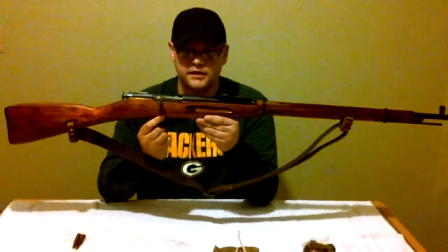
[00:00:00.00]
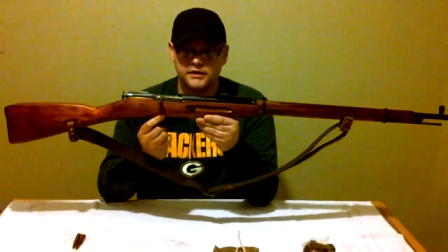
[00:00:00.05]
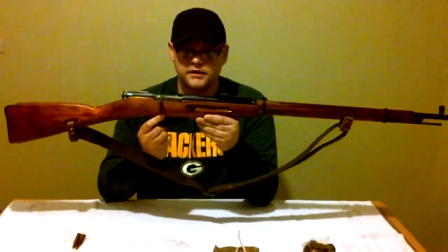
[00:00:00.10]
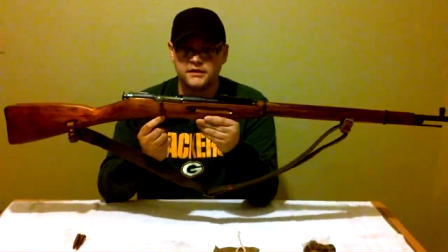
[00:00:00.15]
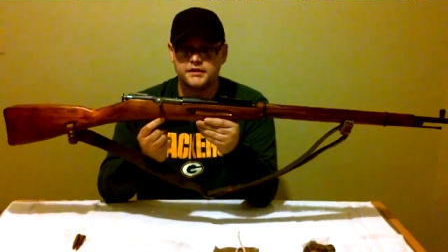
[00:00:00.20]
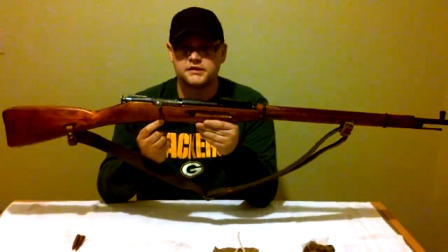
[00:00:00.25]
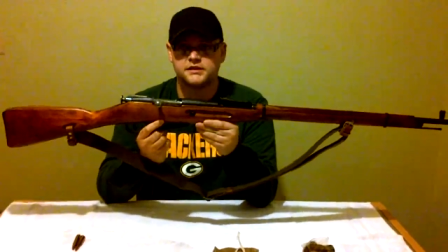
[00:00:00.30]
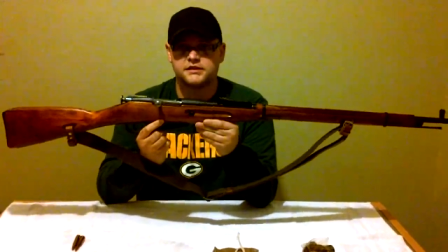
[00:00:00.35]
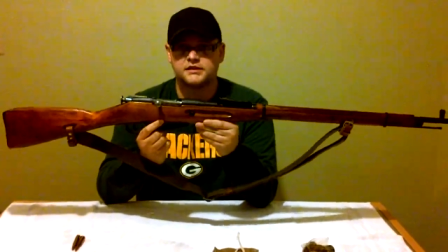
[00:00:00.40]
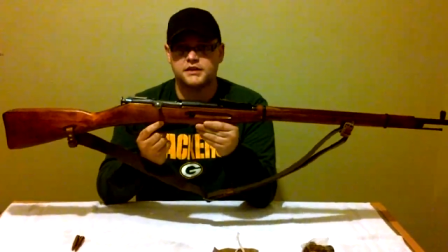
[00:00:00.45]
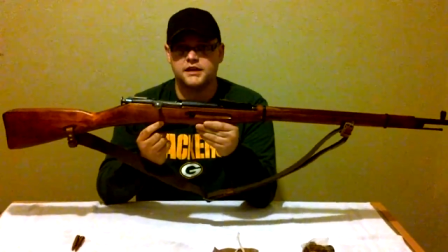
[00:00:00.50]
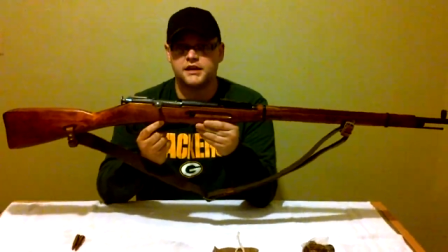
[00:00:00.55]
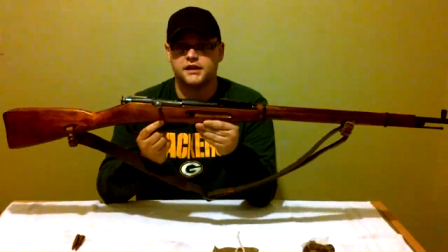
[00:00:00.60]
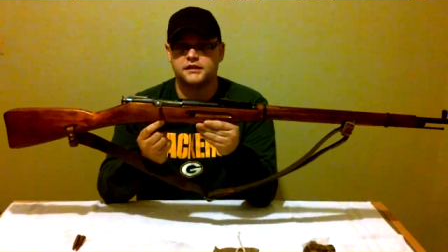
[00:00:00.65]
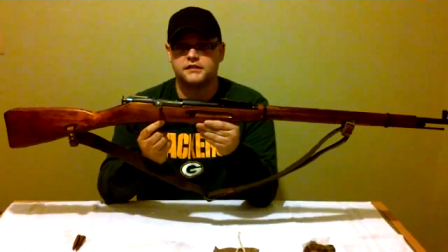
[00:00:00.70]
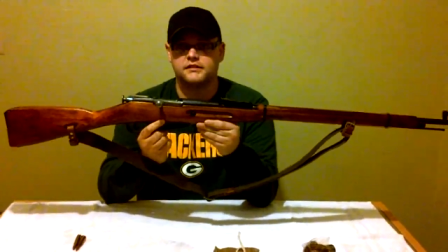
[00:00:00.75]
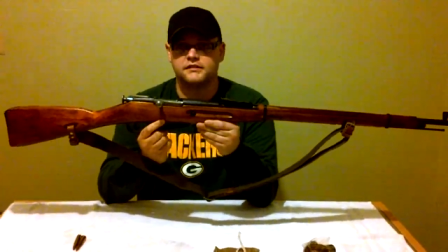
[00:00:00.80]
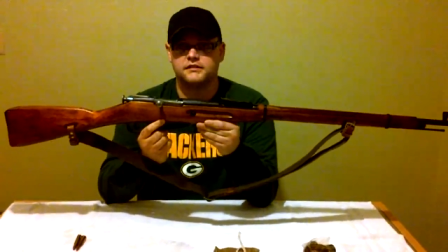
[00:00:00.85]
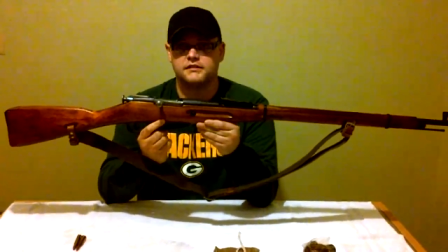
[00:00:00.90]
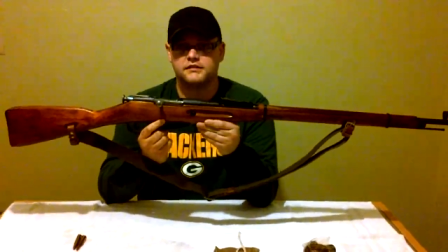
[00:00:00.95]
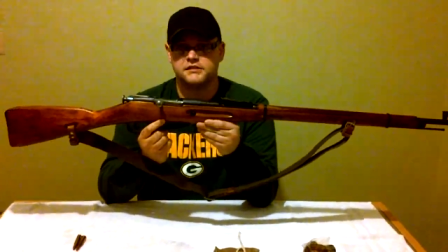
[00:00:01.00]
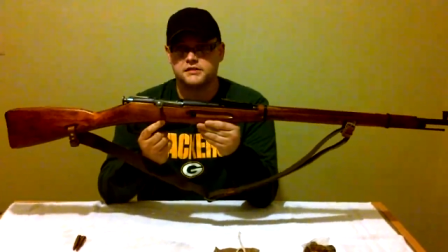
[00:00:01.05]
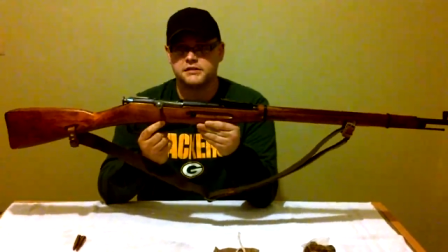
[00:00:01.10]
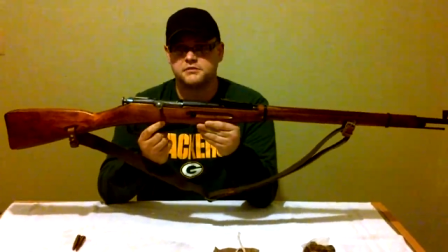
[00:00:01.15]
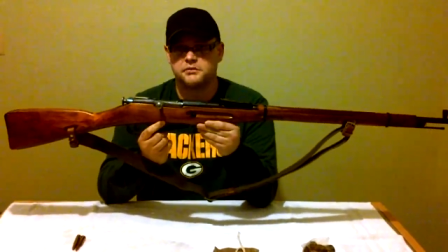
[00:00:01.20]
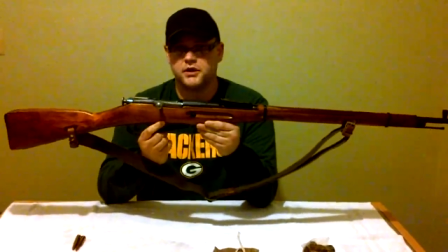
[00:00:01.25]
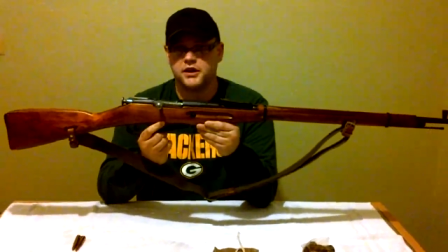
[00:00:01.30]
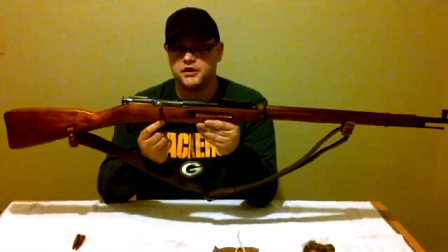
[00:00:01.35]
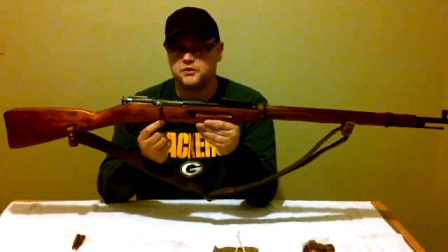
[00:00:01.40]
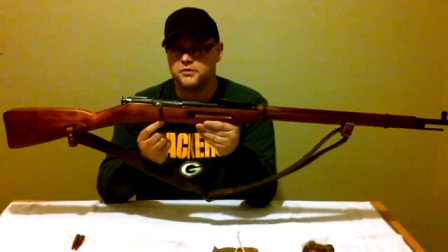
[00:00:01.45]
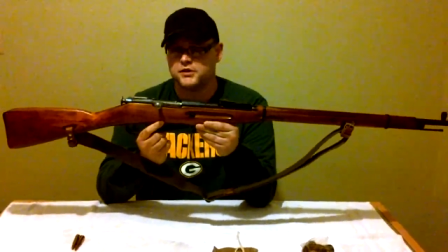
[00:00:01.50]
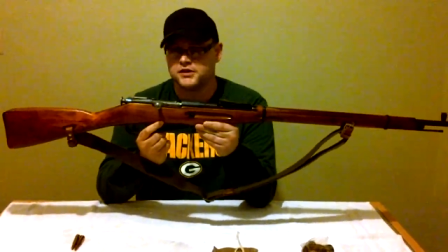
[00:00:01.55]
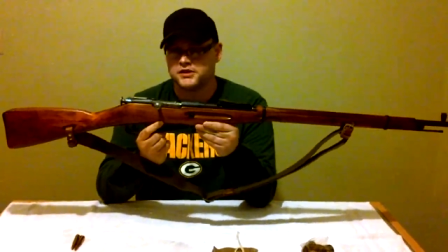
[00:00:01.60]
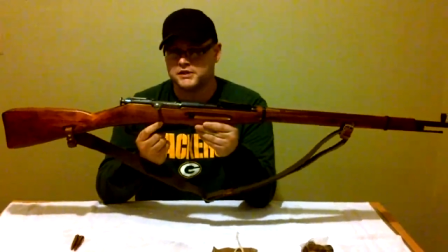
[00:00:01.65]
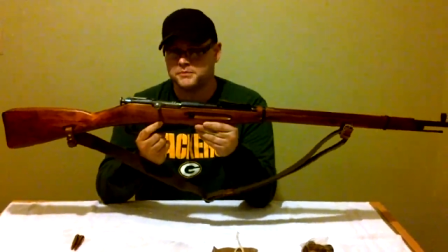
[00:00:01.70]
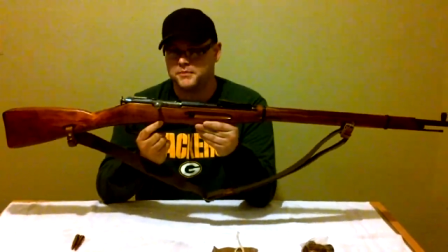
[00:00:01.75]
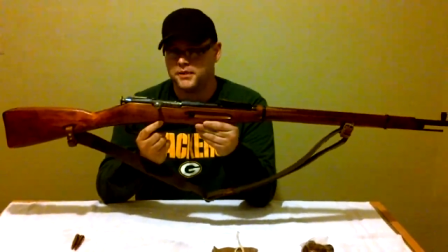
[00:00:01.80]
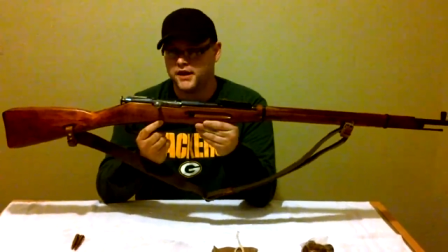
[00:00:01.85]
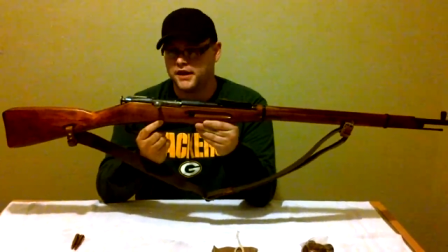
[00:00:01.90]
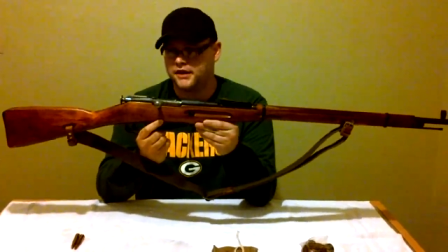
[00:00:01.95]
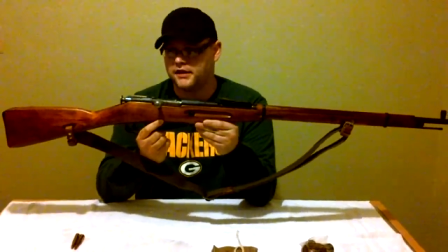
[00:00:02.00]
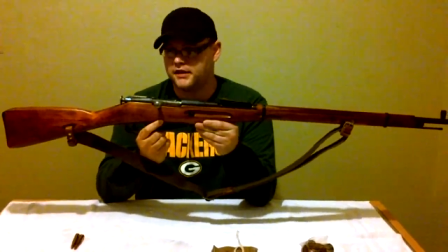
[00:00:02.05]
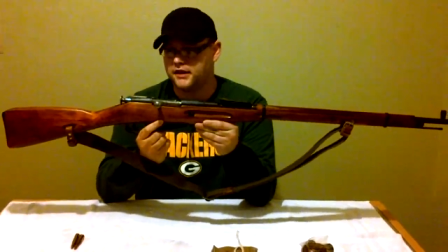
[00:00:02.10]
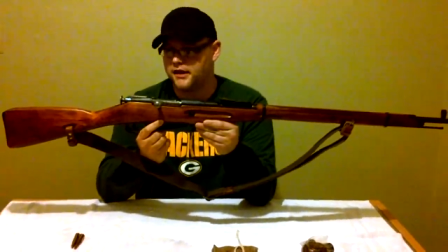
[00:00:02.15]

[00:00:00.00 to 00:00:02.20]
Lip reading: this is it. This is money well spent.